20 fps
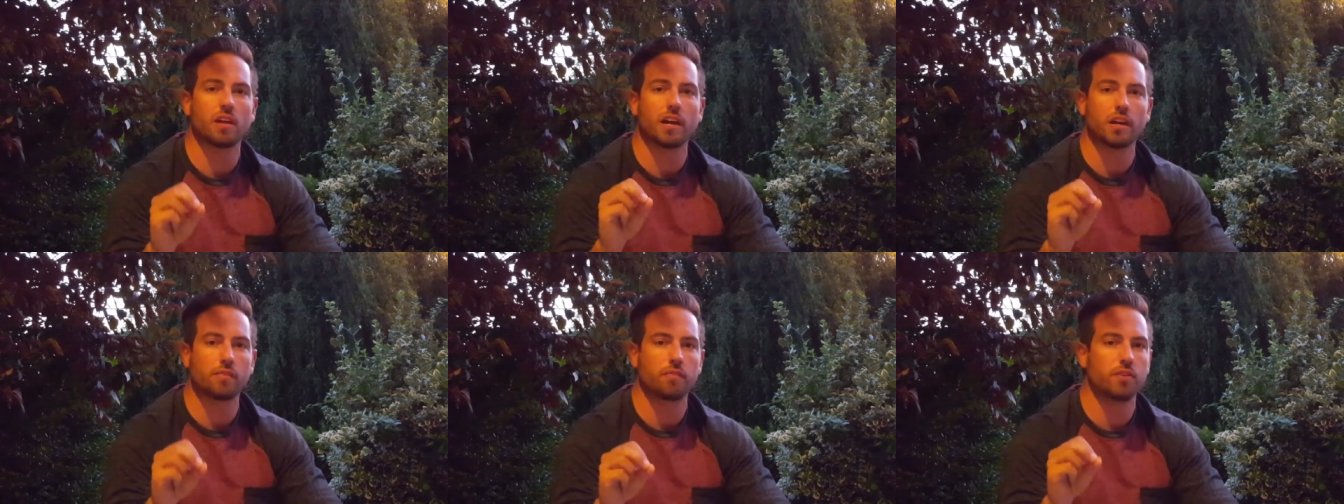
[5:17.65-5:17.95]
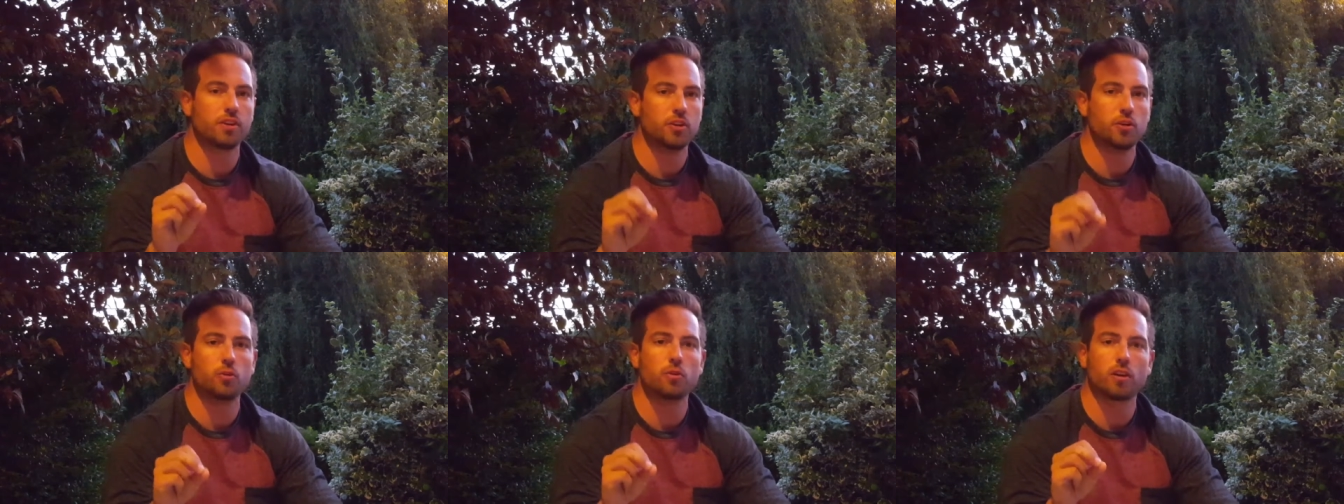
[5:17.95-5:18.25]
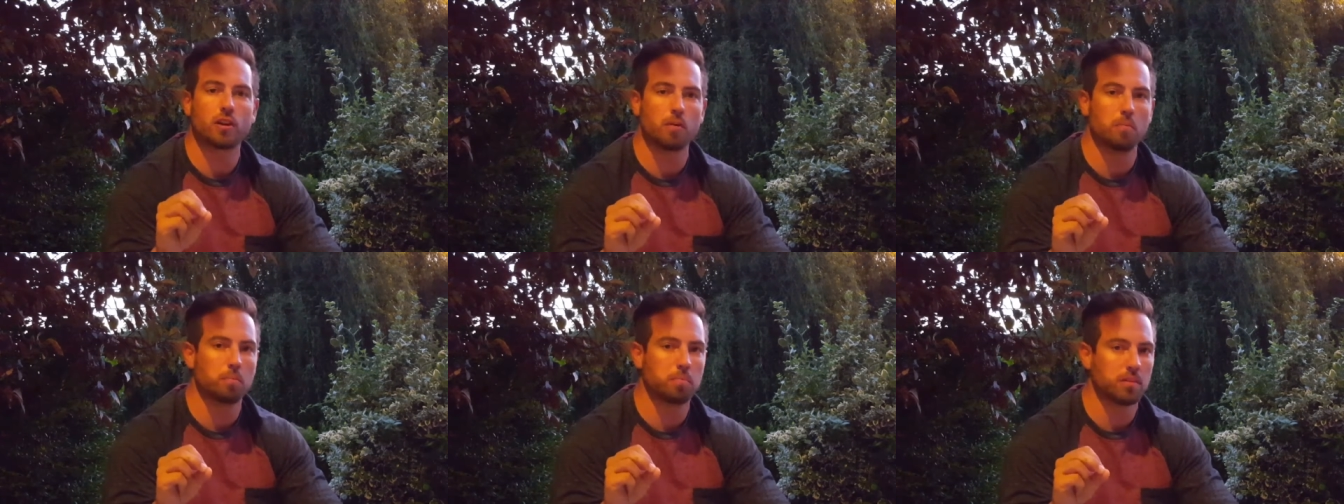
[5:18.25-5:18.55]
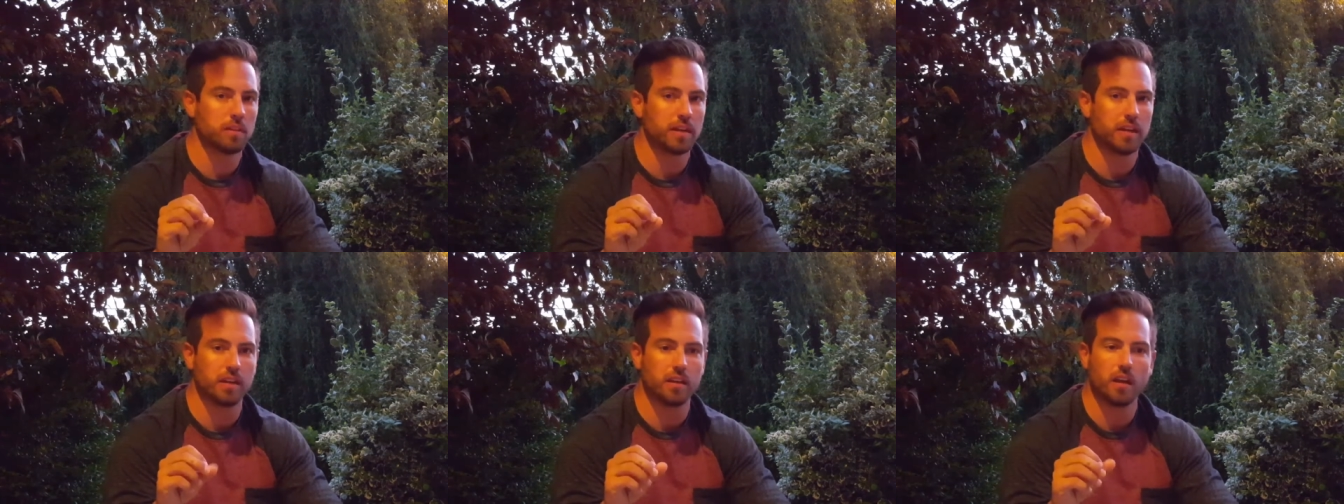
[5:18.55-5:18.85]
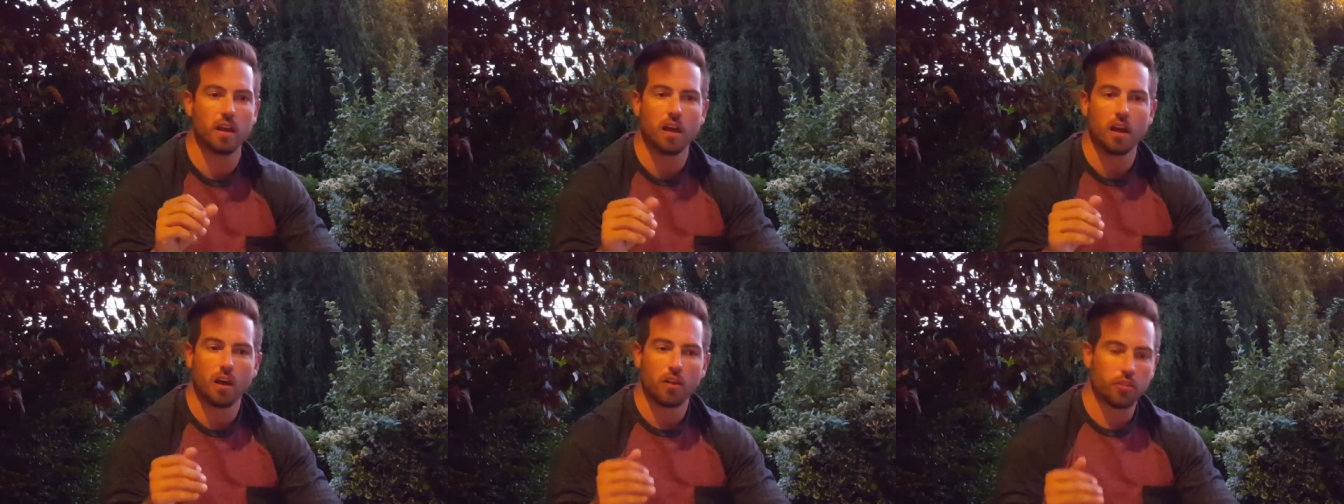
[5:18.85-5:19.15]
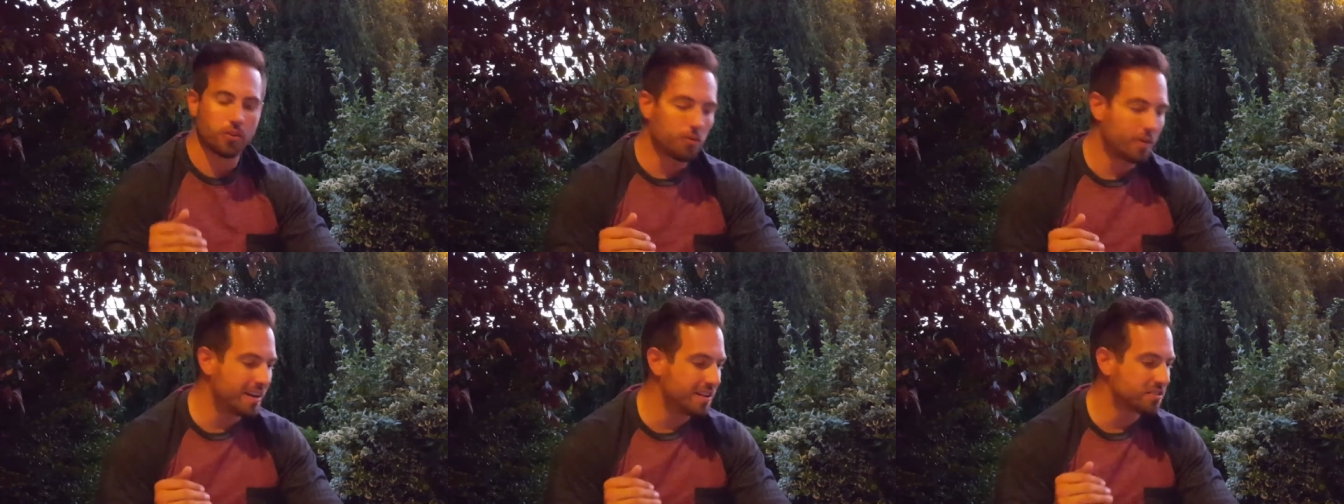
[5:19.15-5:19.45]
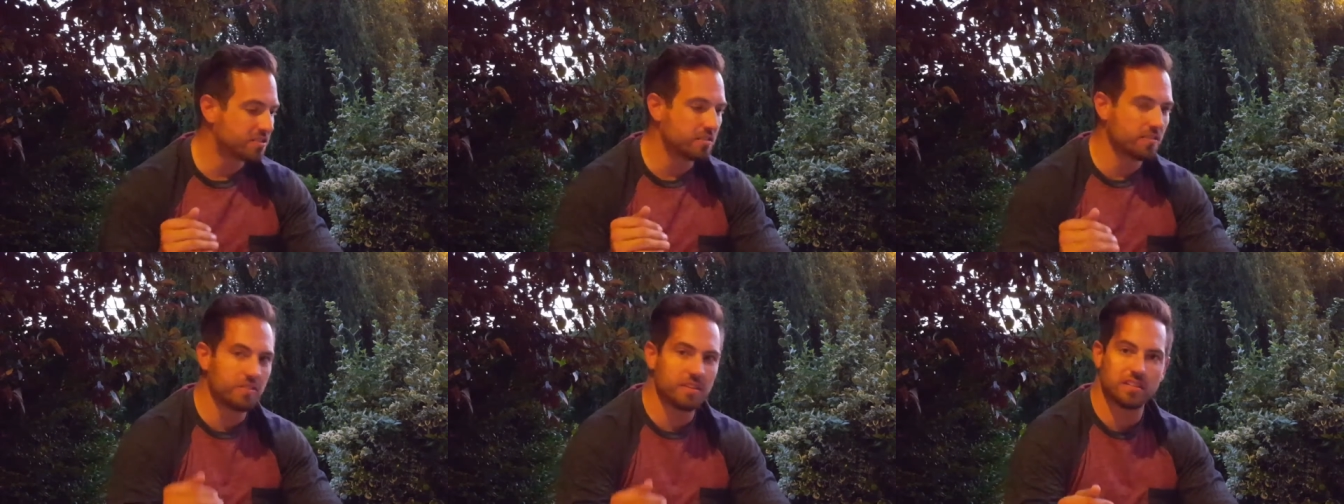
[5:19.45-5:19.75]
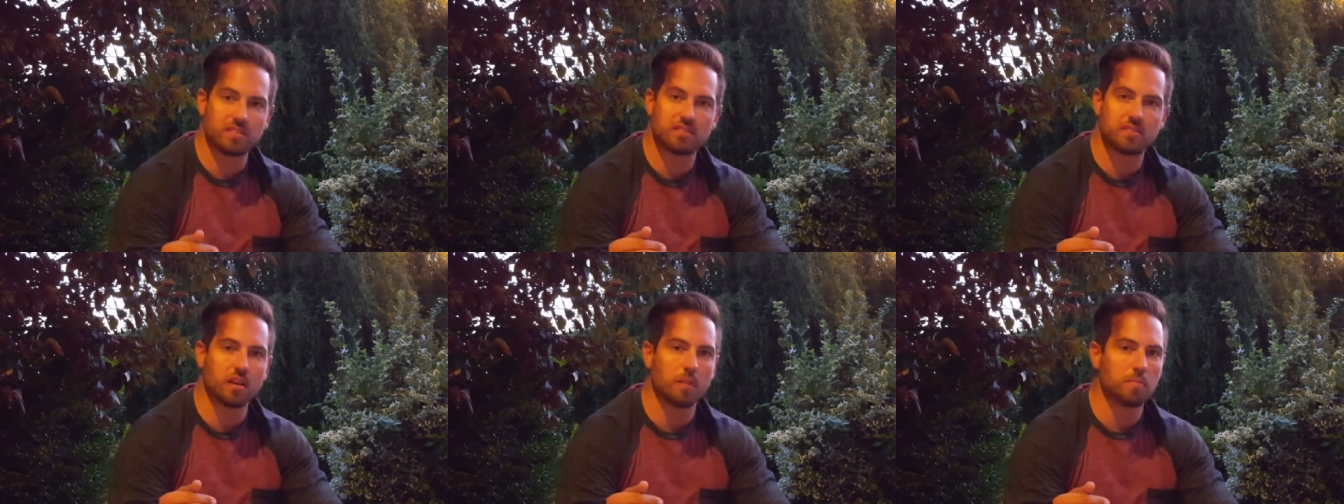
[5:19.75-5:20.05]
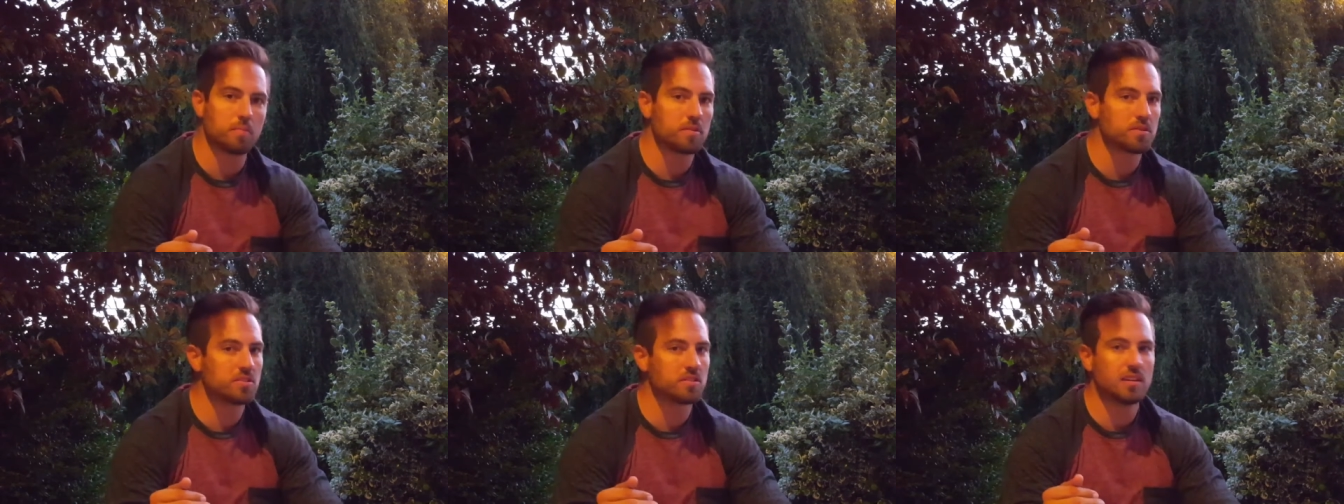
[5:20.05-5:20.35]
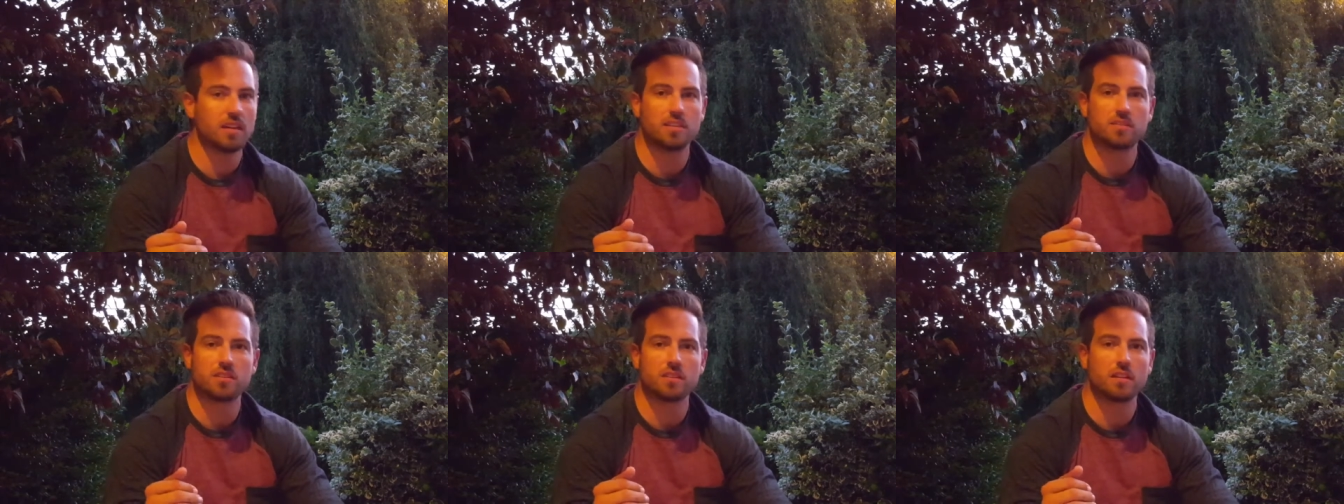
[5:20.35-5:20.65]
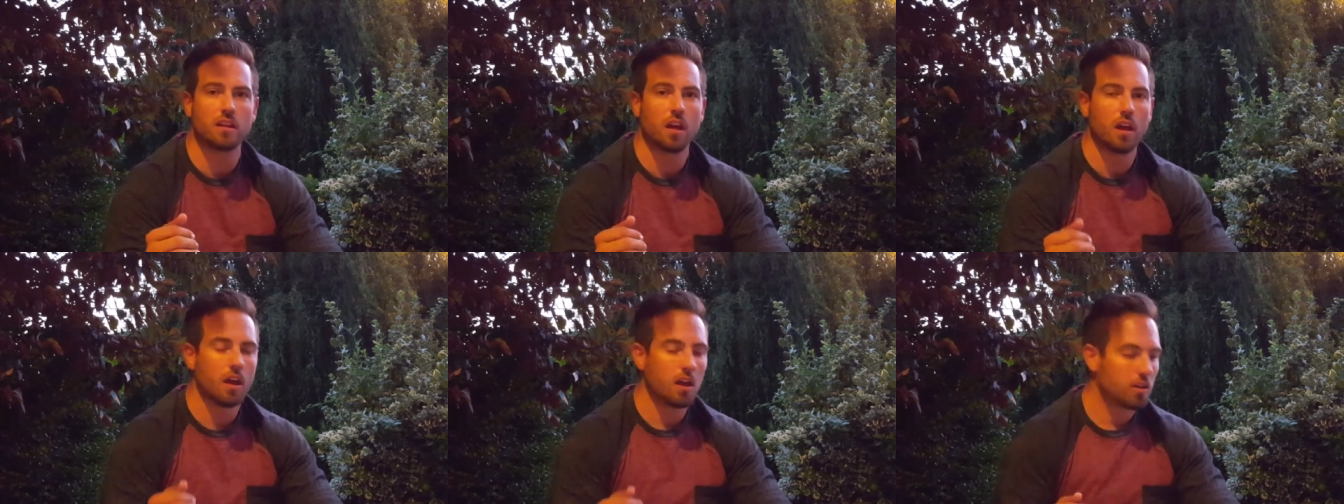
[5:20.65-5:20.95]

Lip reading: like for you to complete the rest of this summer season,